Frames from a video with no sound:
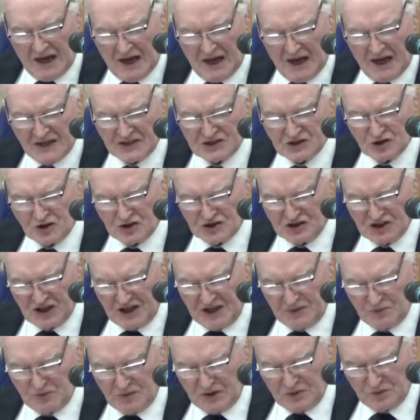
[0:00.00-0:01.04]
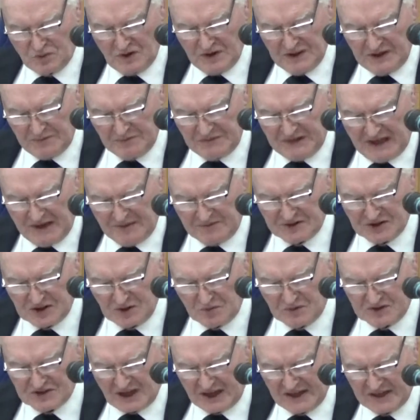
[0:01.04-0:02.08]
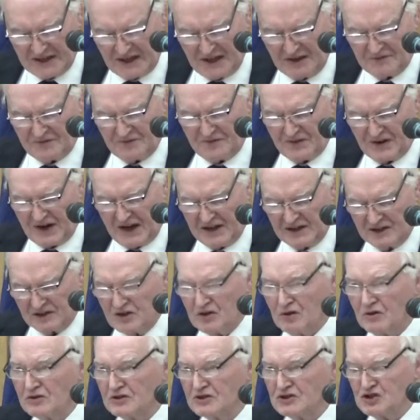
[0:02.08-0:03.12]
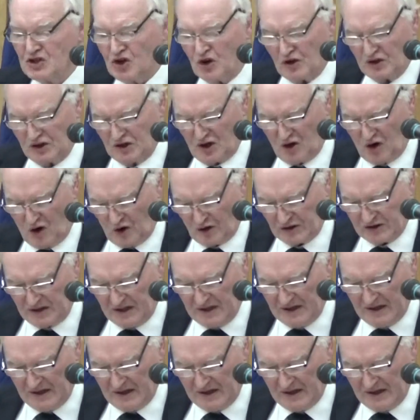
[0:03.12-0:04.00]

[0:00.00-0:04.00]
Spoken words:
Associated with William Davidson was a great friend called John Court,